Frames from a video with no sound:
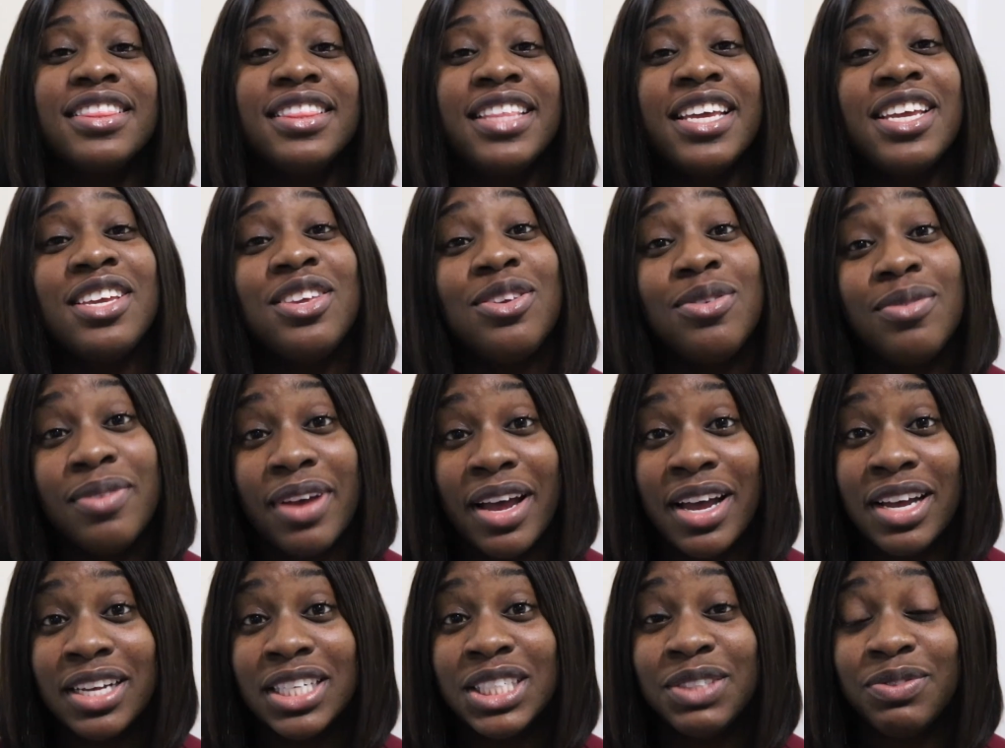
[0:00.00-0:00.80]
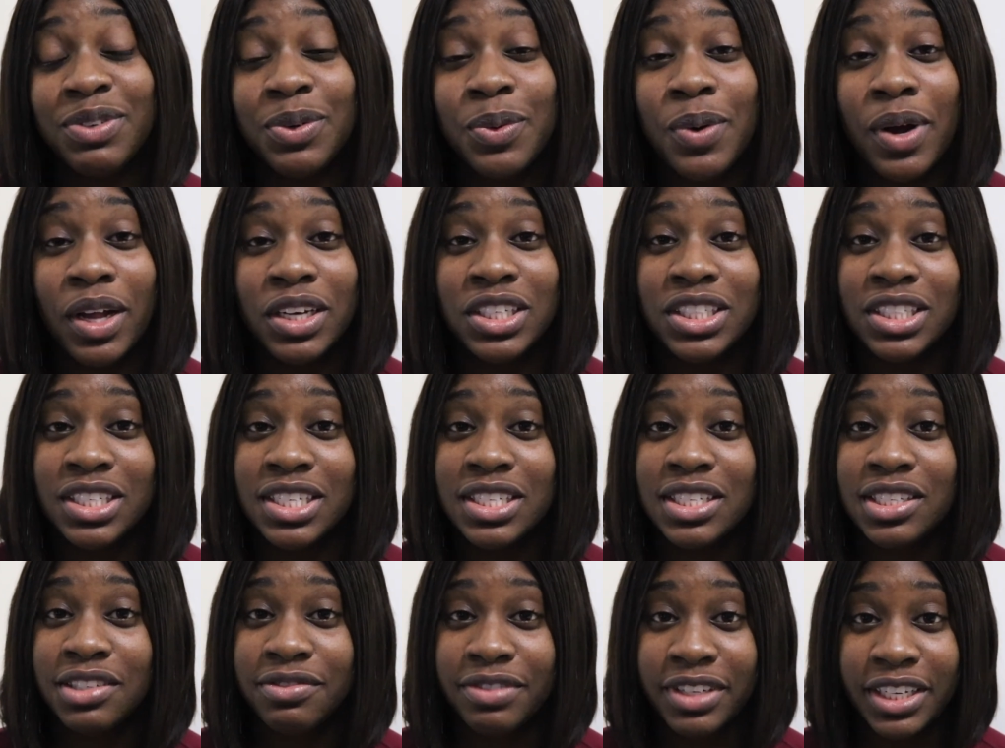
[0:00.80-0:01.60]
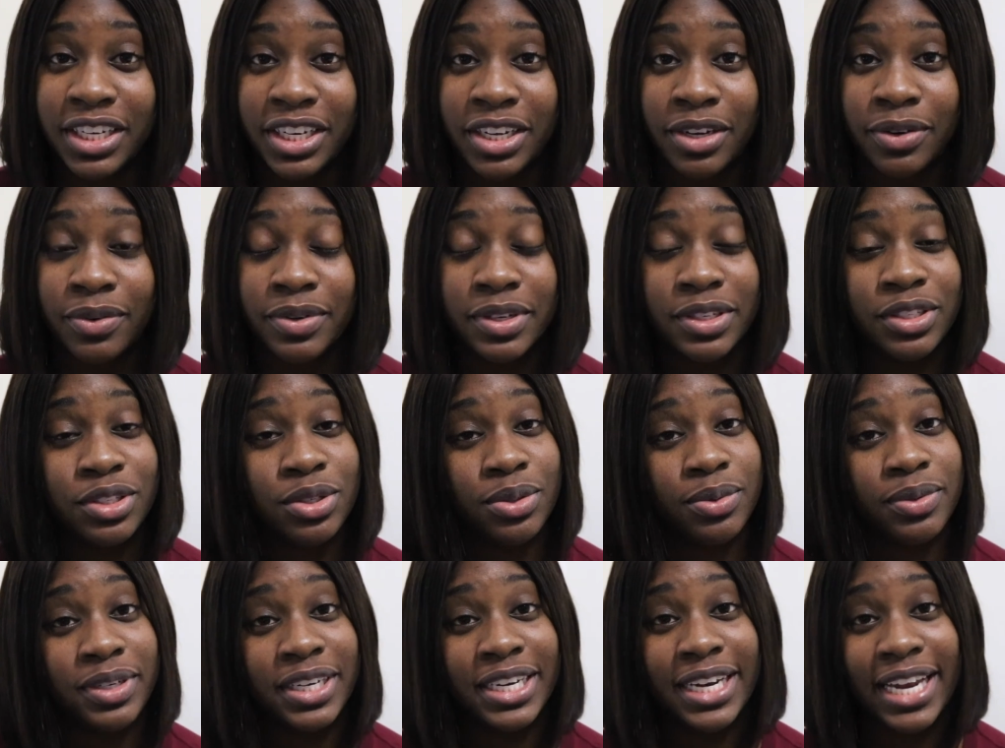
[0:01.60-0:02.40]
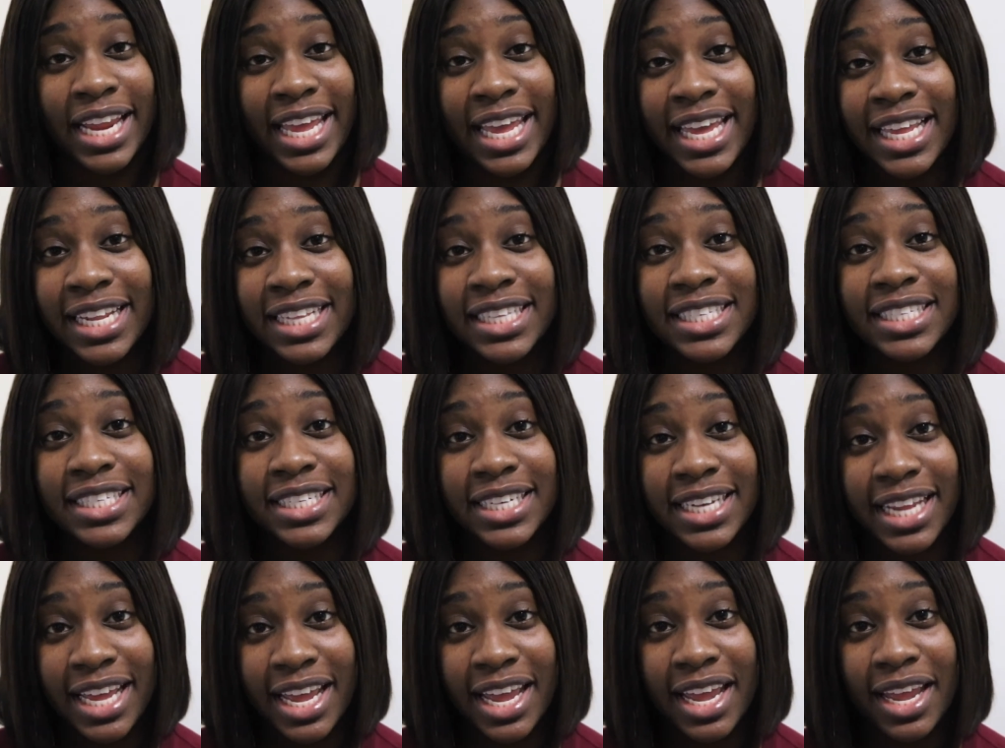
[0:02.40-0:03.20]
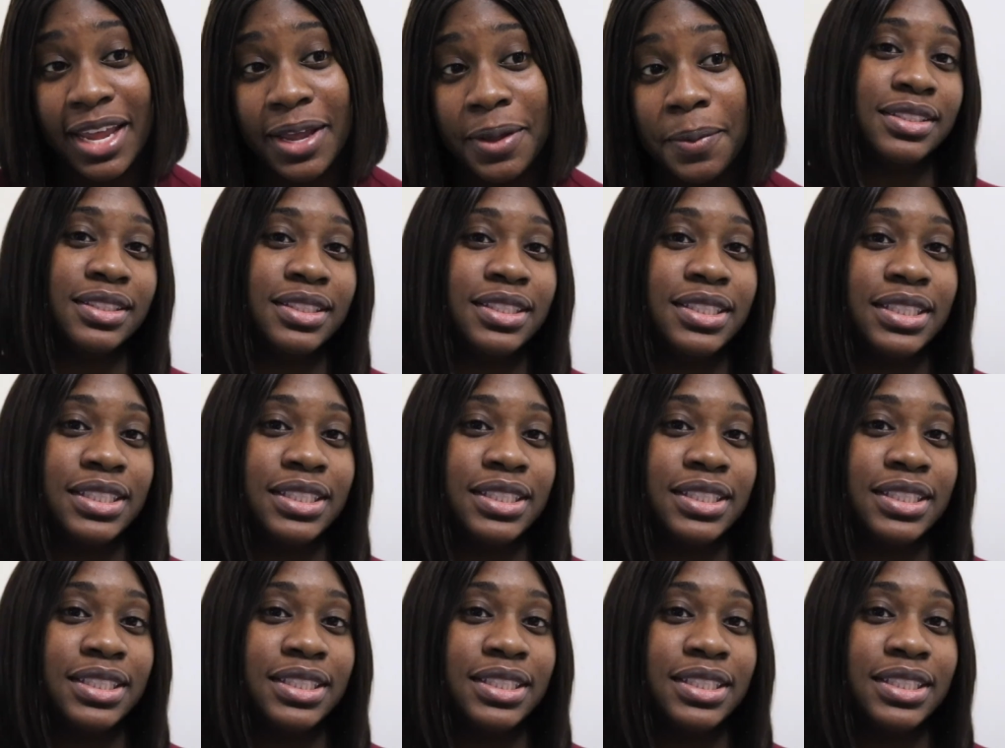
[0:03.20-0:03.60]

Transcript: Thank you guys for watching this video and tuning in today.